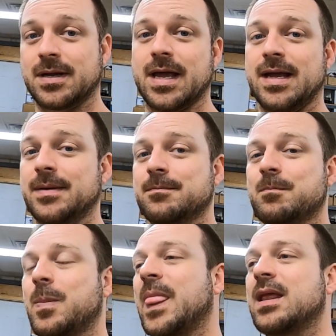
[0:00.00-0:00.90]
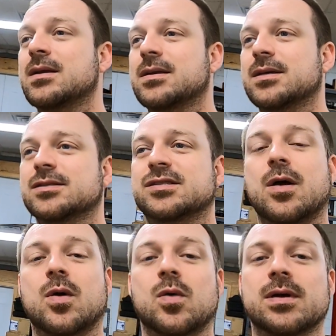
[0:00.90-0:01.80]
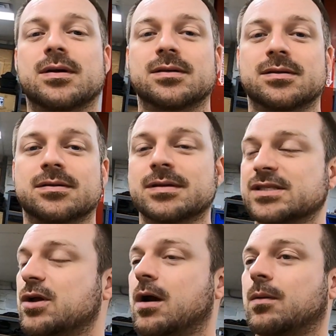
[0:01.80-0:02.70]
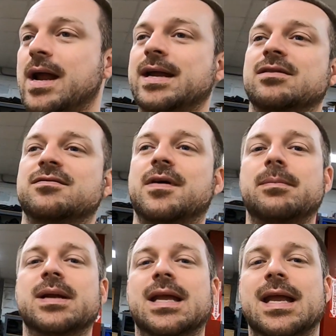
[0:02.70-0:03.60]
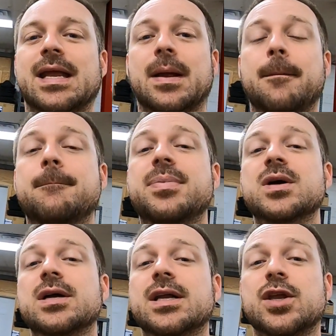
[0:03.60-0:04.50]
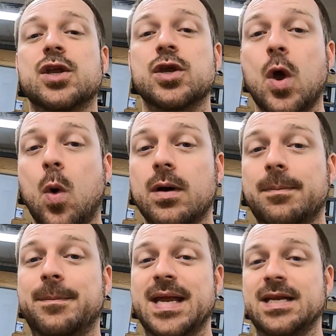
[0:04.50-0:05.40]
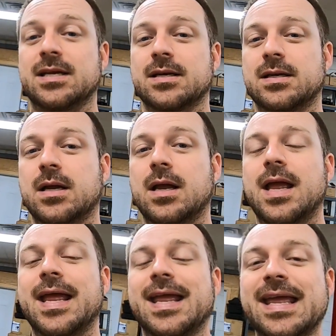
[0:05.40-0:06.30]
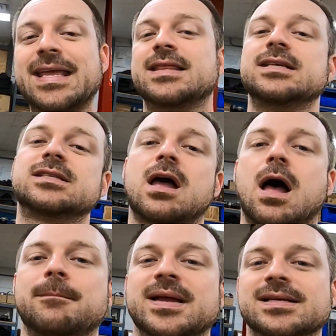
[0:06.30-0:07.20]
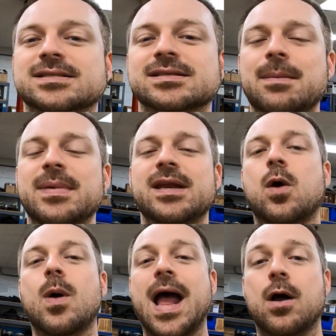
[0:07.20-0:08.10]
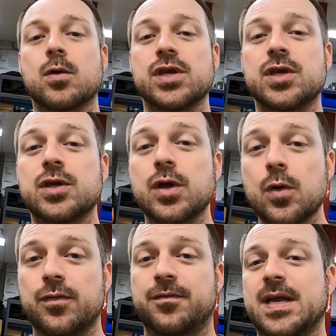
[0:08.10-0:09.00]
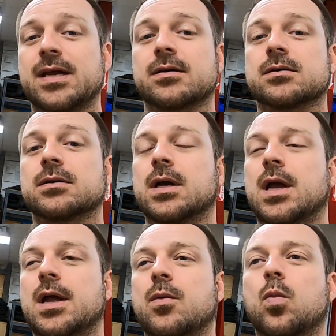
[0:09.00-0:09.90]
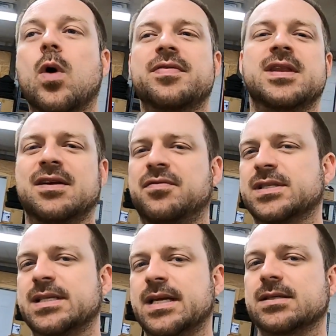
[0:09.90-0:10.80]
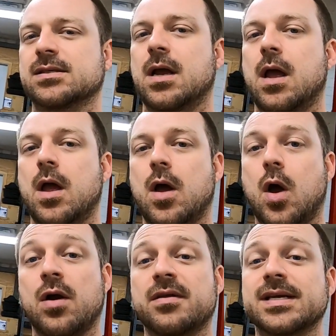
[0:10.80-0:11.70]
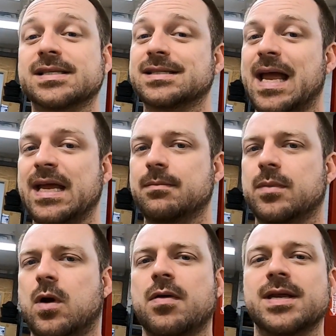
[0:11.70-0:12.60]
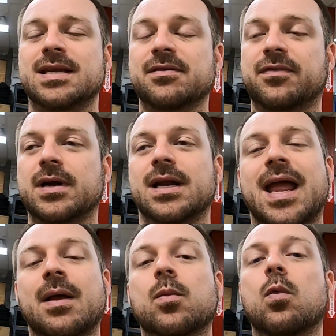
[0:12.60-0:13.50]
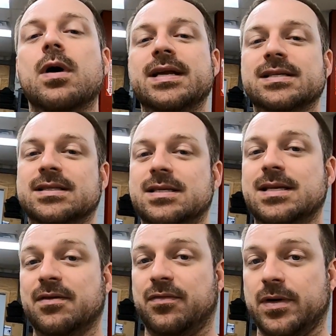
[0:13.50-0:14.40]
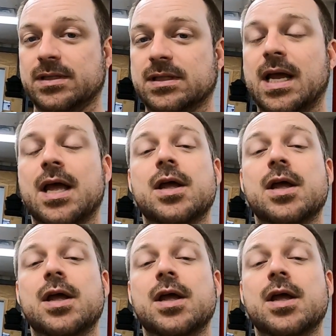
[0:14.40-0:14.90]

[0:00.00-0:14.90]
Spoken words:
Okay, so let's start right here at the very beginning. Put your opinion in these comments. Let me know how you feel, what the difference is. Are they the same? Are they different? And what is the difference?